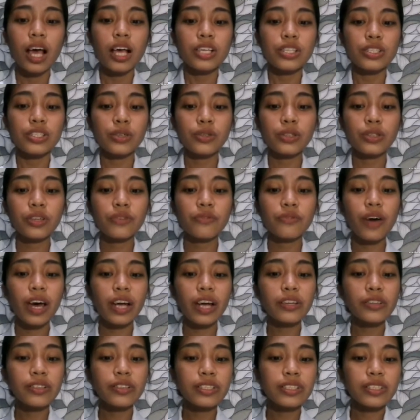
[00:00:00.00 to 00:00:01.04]
So, the
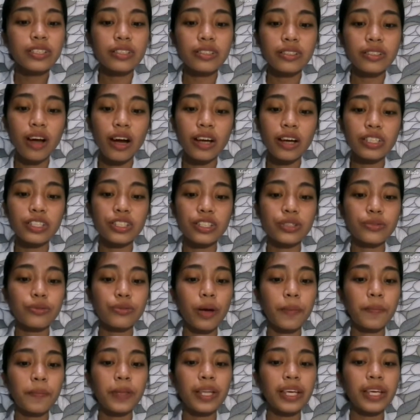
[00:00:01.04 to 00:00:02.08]
virus starts
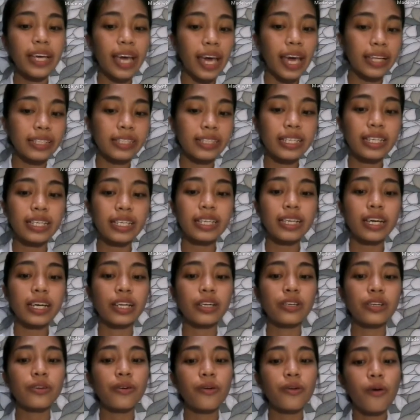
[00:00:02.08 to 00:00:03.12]
replicating
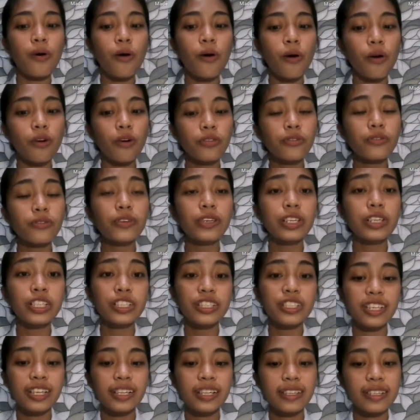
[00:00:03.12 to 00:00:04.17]
and
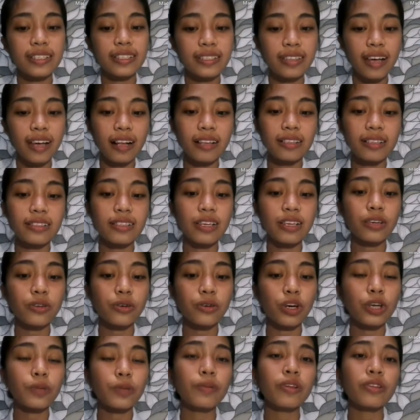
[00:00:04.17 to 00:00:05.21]
overreaching the cell's
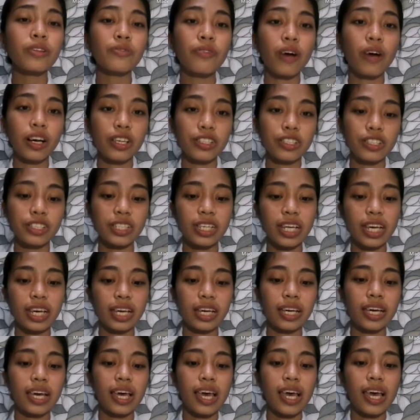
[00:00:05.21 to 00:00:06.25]
normal
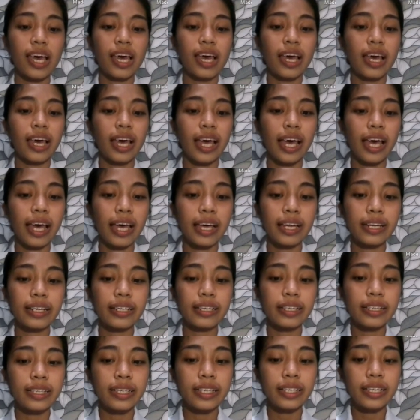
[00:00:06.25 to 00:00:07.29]
functioning,
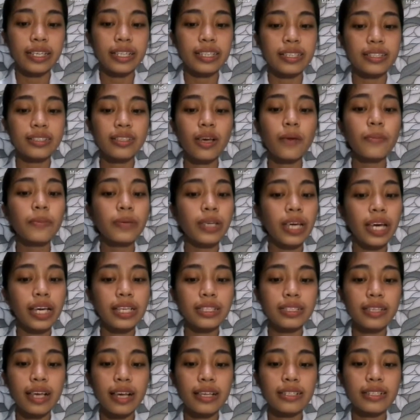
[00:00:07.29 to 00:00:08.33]
and in some
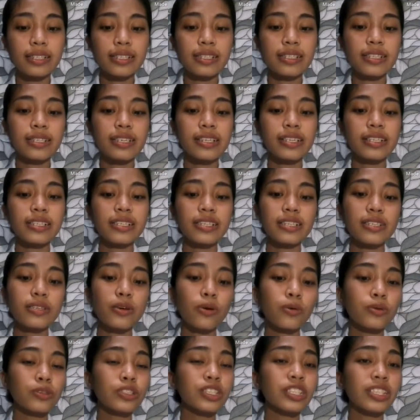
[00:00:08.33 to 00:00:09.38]
cases inserts its
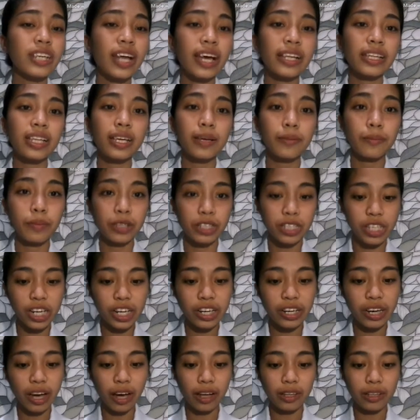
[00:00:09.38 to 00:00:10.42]
own genetic
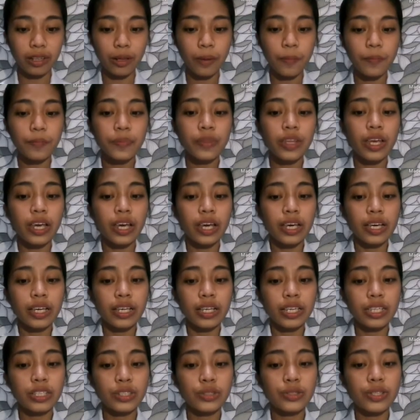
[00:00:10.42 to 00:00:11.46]
material
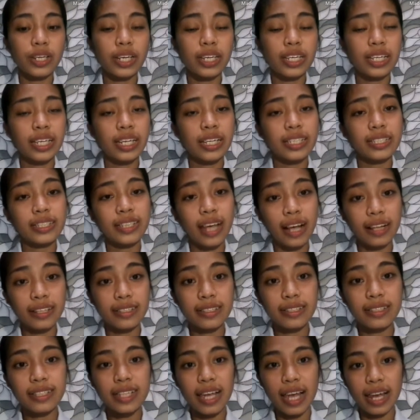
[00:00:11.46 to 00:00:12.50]
into the
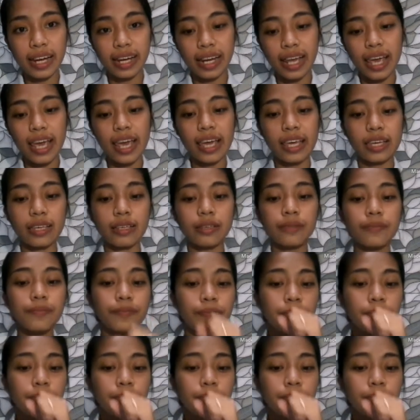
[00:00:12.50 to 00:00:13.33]
cell's DNA.